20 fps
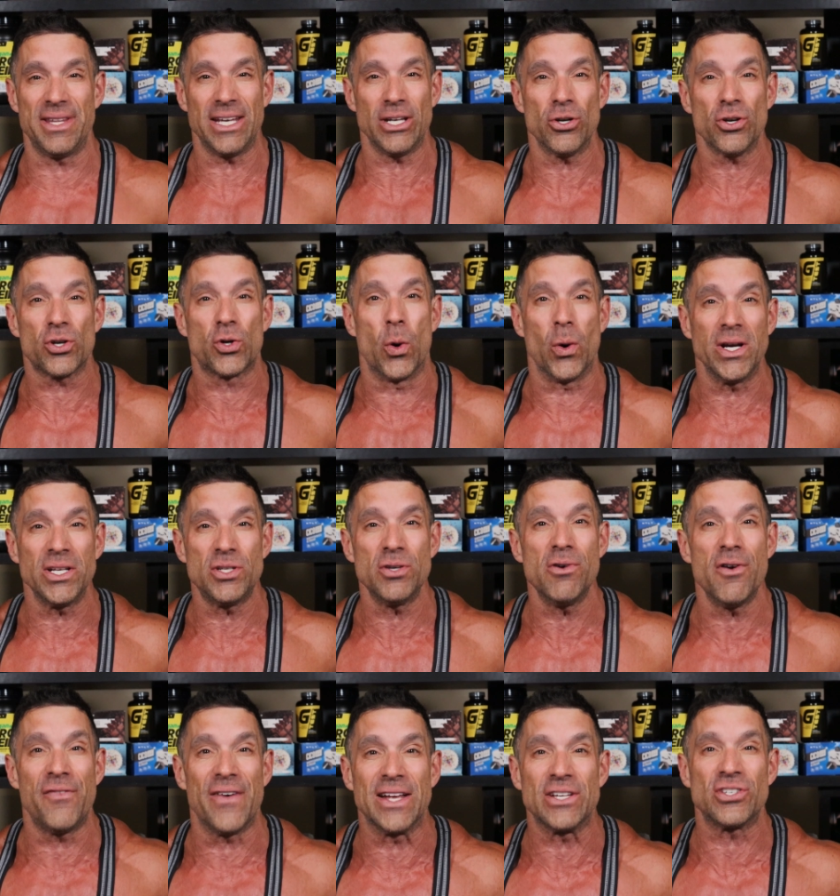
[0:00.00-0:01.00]
that you're going
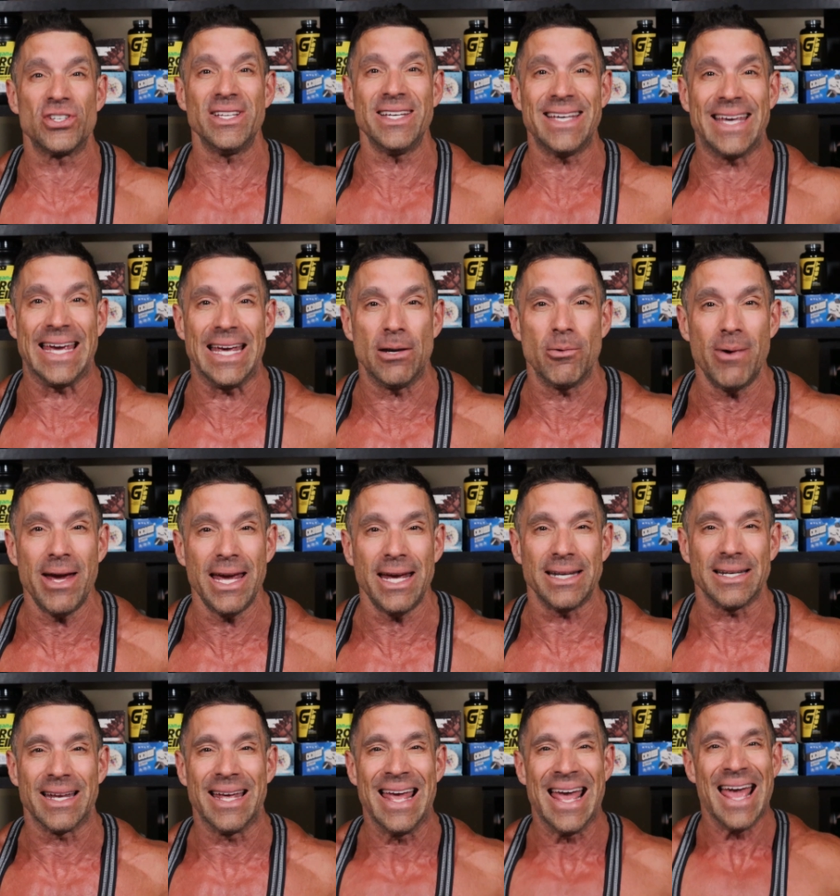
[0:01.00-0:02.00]
to eventually gain
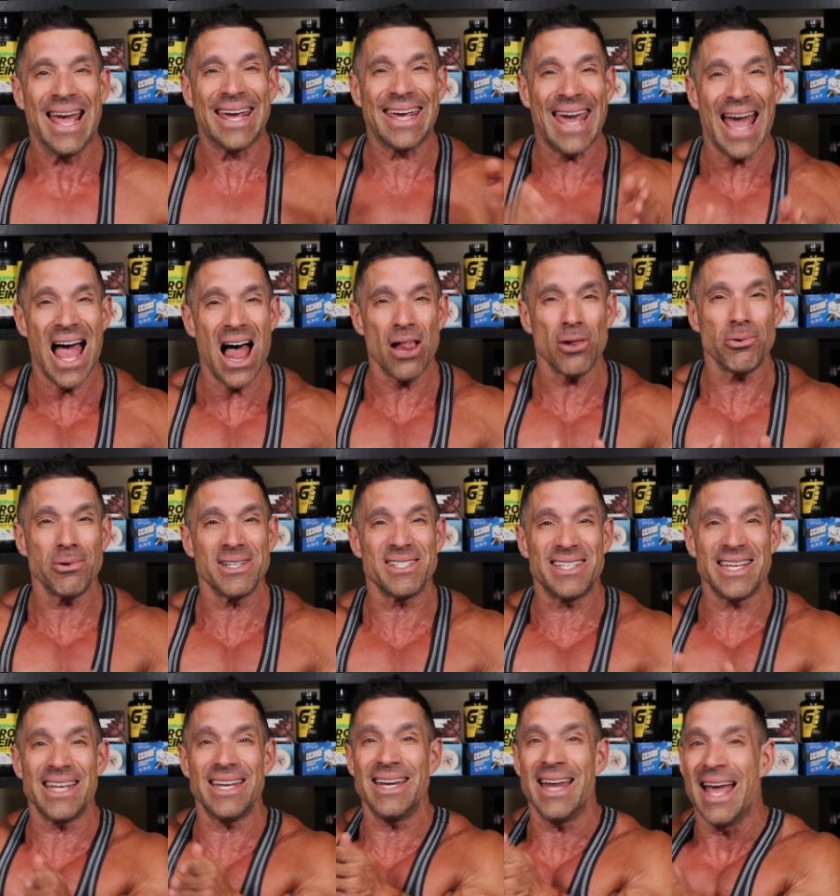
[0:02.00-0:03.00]
weight.
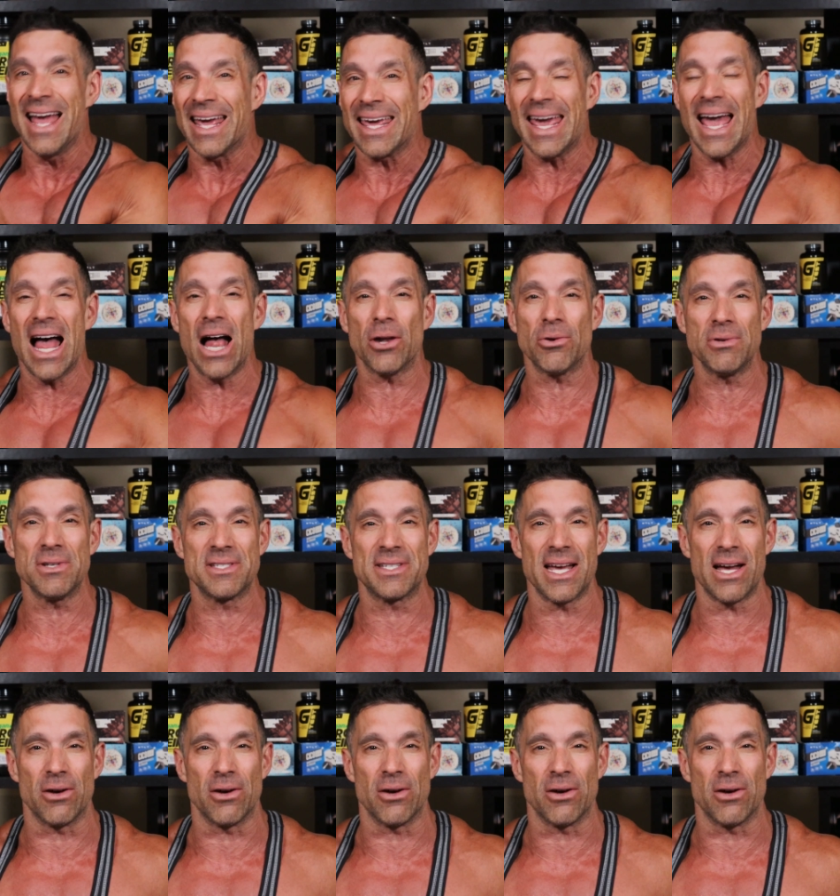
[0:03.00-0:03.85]
Calories in, calories